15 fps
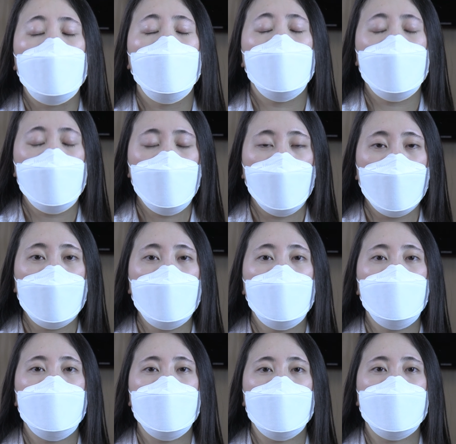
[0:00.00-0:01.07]
You can try
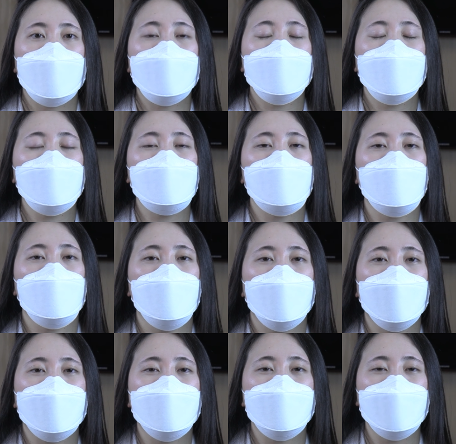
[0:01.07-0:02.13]
using a
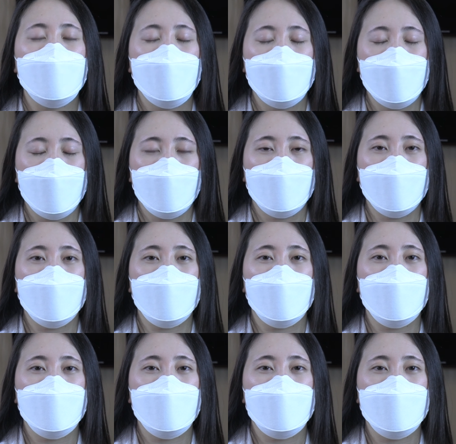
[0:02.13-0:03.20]
tissue instead of your
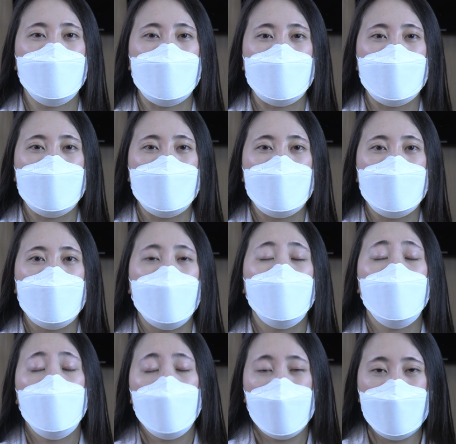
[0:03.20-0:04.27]
fingers.
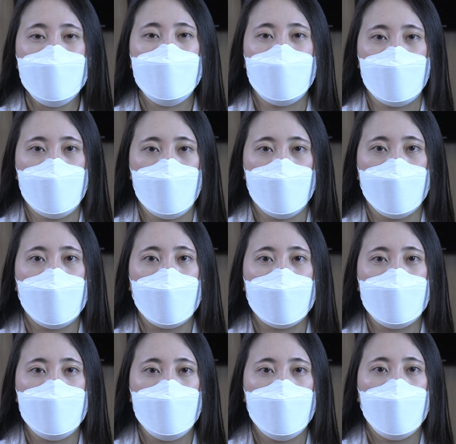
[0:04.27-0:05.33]
If you must touch your
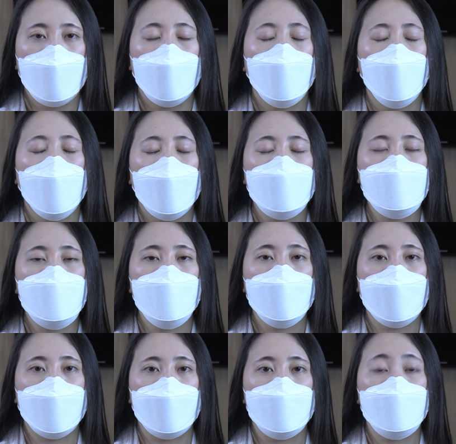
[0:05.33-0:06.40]
eyes, wash your
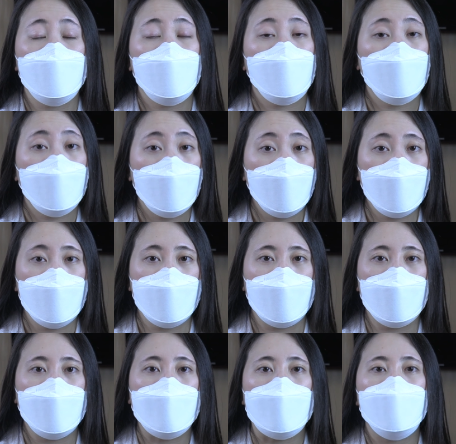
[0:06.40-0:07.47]
hands
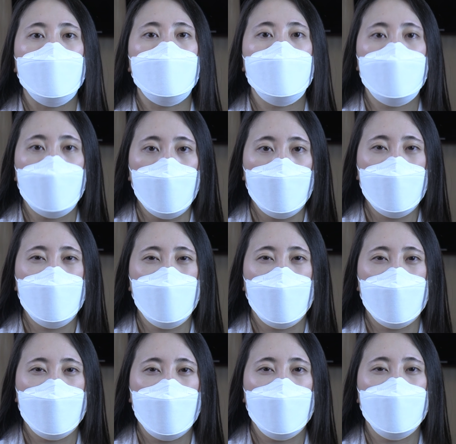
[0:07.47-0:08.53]
thoroughly with soap and
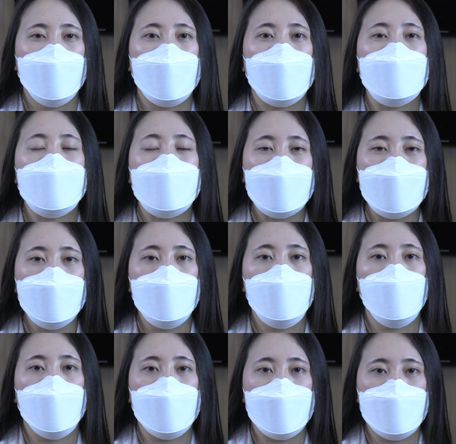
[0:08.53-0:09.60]
water for at least
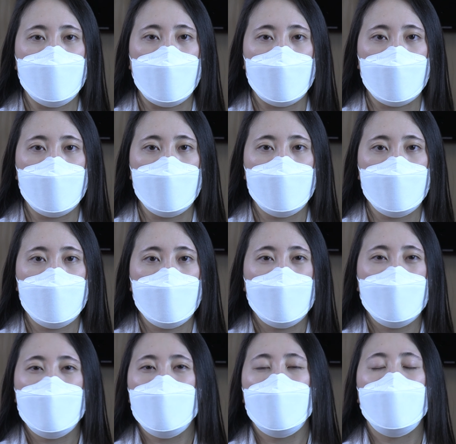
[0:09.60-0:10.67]
20 seconds
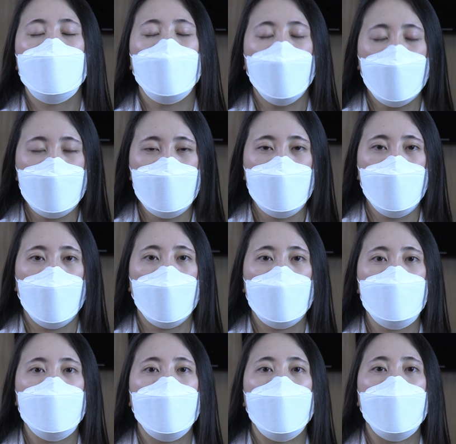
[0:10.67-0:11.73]
and also
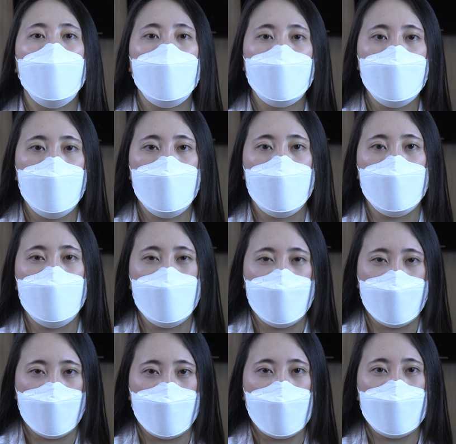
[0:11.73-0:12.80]
wash after
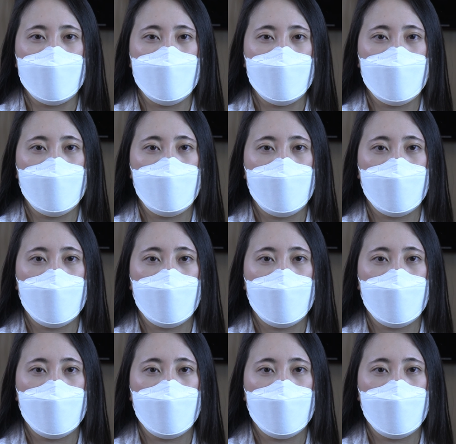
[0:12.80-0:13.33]
touching your eyes.